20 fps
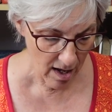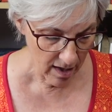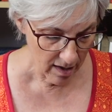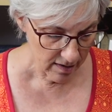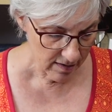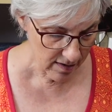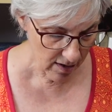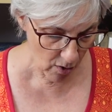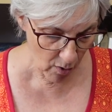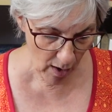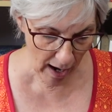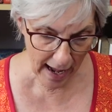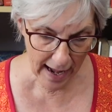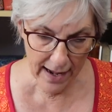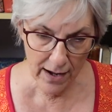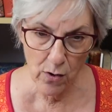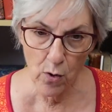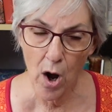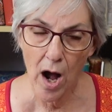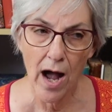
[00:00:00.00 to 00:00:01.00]
So
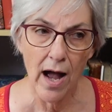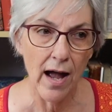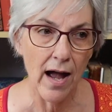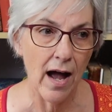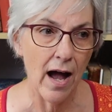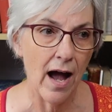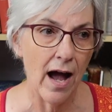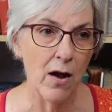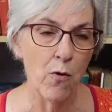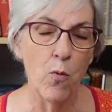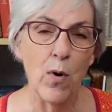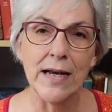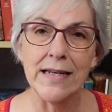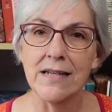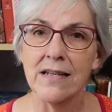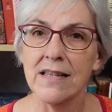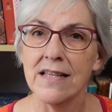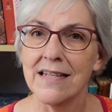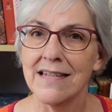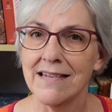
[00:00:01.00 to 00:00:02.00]
I went
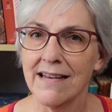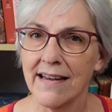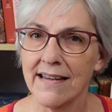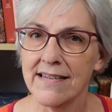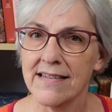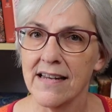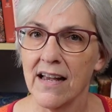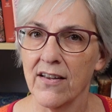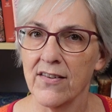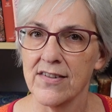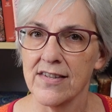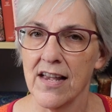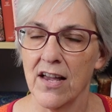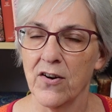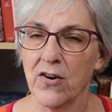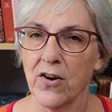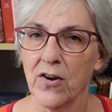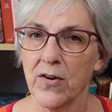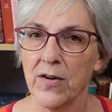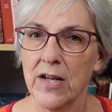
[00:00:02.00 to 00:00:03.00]
to the textile
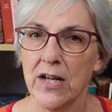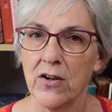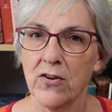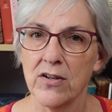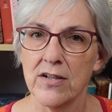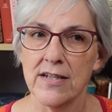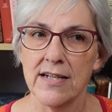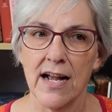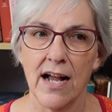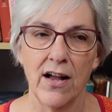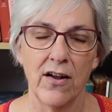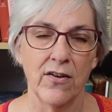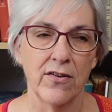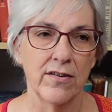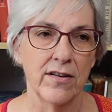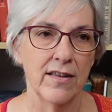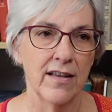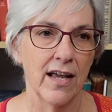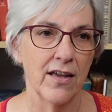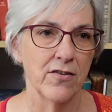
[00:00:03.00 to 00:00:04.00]
center here in
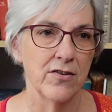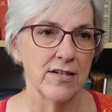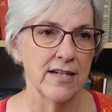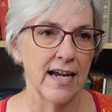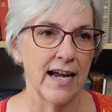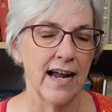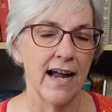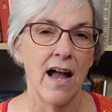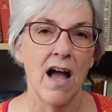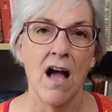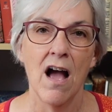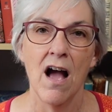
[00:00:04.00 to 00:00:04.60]
town the other day.